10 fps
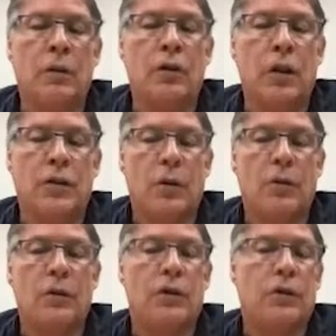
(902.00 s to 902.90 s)
in just
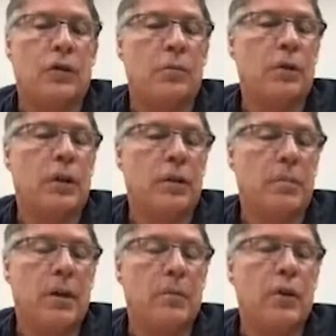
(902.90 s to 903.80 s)
those conditions predicted
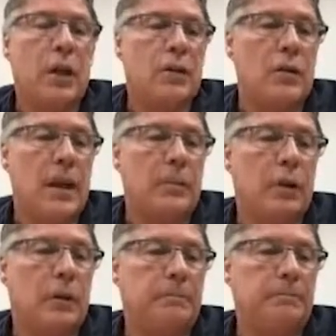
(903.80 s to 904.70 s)
by the mutation
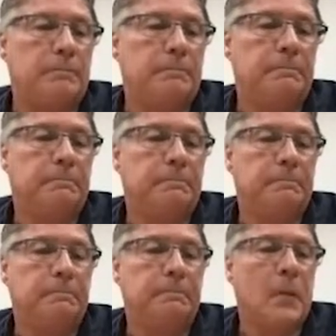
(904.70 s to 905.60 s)
sampler.
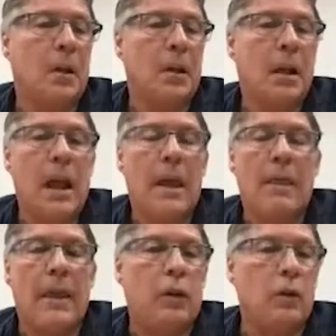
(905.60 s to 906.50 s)

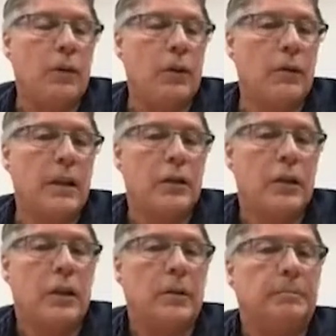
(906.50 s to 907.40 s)
And thank you for your
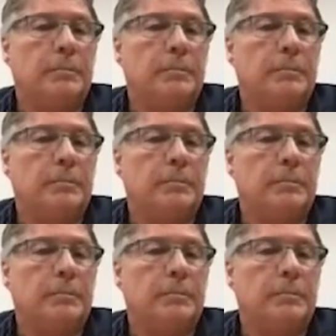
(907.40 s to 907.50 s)
attention.